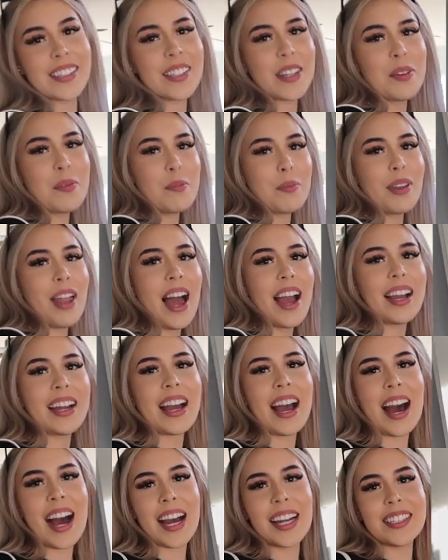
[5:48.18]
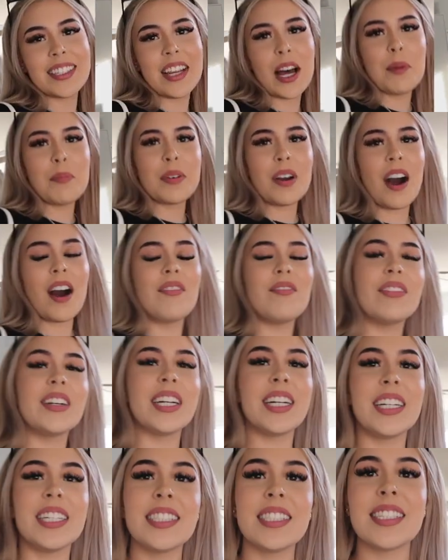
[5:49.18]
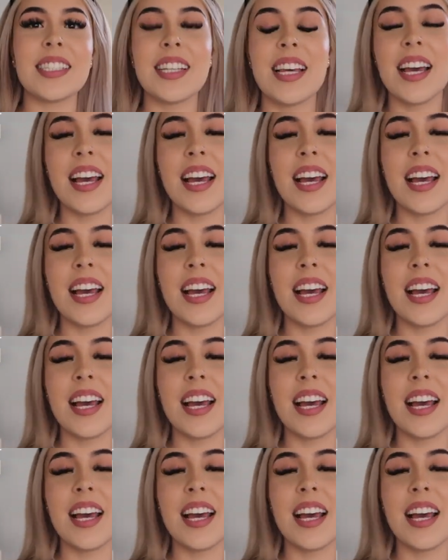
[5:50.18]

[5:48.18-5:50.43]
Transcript: some black high top Converse,